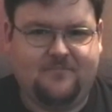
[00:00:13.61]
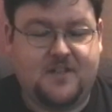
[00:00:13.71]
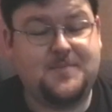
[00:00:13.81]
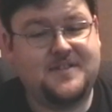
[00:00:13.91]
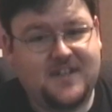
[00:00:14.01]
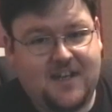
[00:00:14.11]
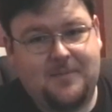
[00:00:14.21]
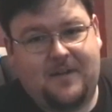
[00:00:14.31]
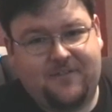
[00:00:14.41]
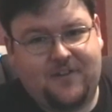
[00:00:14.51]
It's been sitting
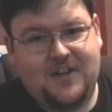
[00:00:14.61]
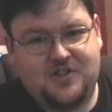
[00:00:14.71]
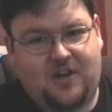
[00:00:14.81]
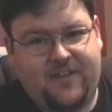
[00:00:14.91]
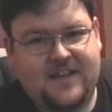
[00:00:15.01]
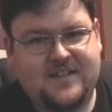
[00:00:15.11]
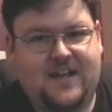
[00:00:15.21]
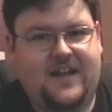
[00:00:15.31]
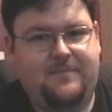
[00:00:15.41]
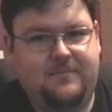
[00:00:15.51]
in my fridge all that
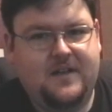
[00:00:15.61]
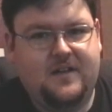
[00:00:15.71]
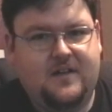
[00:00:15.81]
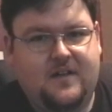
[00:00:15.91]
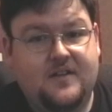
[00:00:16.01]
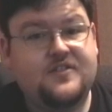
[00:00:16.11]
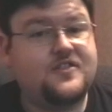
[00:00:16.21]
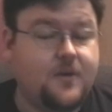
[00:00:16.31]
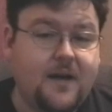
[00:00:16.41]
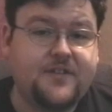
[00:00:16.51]
time.
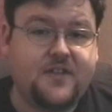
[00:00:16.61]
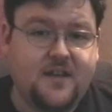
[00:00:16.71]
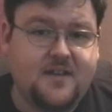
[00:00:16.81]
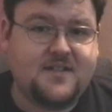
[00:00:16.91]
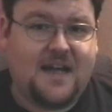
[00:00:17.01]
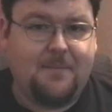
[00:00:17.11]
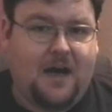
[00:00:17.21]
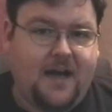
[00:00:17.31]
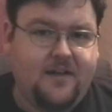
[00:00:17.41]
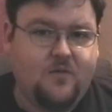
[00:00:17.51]
So has the yeast I
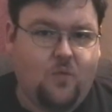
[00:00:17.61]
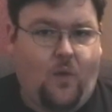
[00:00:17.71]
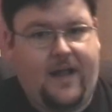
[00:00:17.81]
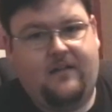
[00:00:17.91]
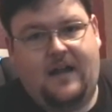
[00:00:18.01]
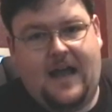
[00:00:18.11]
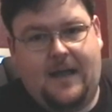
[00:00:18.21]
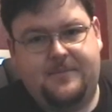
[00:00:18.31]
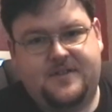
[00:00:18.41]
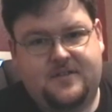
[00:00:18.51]
bought, White
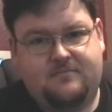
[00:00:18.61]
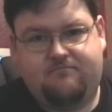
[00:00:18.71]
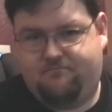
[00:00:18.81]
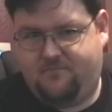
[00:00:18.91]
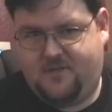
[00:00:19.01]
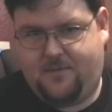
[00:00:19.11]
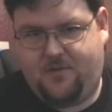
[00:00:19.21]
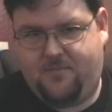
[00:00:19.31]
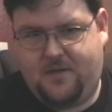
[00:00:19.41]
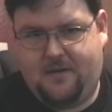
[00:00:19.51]
Labs
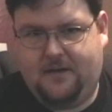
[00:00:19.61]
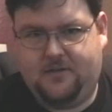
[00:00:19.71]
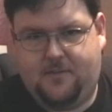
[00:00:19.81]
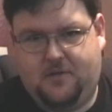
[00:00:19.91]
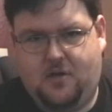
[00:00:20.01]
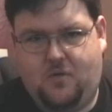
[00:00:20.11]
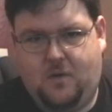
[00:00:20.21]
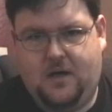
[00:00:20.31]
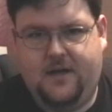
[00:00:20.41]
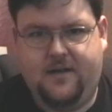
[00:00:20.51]

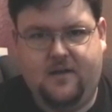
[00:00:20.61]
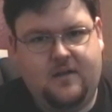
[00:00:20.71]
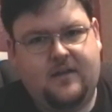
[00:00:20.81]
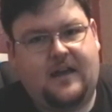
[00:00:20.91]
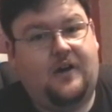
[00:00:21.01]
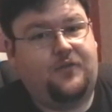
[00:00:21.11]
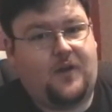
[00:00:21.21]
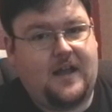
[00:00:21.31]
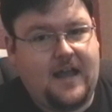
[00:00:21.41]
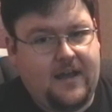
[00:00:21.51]
WLP001
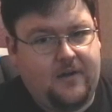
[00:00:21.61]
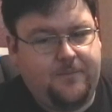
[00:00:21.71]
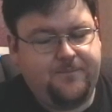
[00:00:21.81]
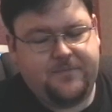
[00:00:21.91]
California Ale.